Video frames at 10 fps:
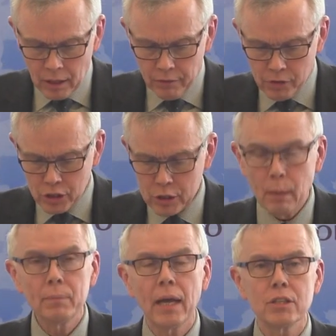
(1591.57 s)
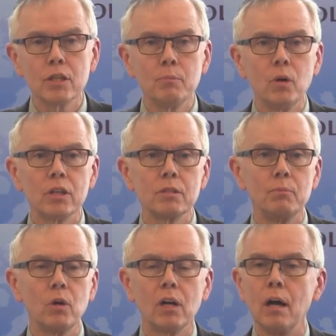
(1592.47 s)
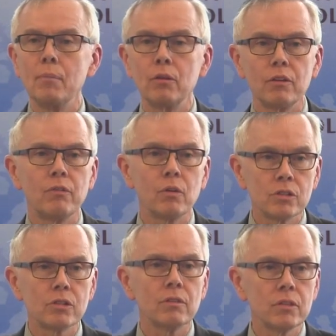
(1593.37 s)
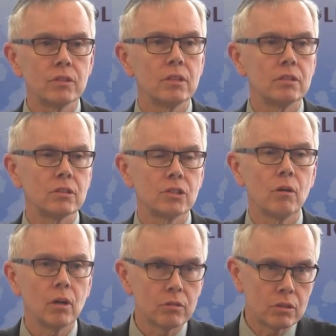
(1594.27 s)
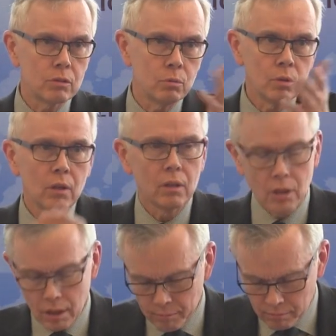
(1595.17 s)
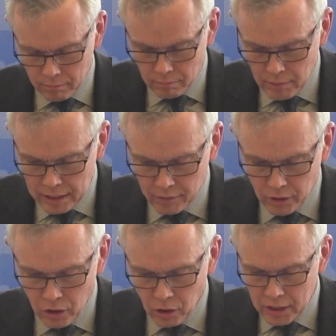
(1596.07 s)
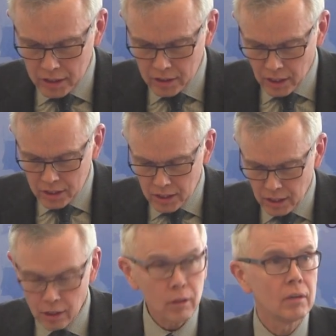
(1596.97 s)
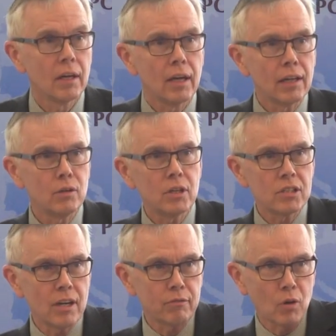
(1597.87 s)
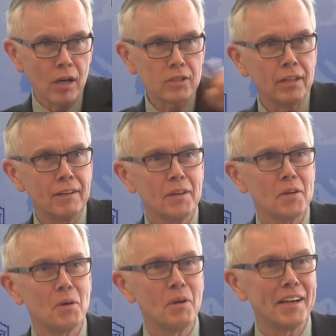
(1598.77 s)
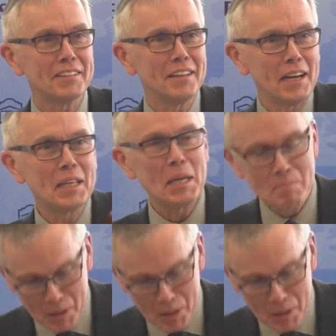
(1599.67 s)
If there's a subtext in the book, it's a book about the Foreign Service, and it's a shout out to um, many of the colleagues that I see here, including Chef Roslin, who has a, a key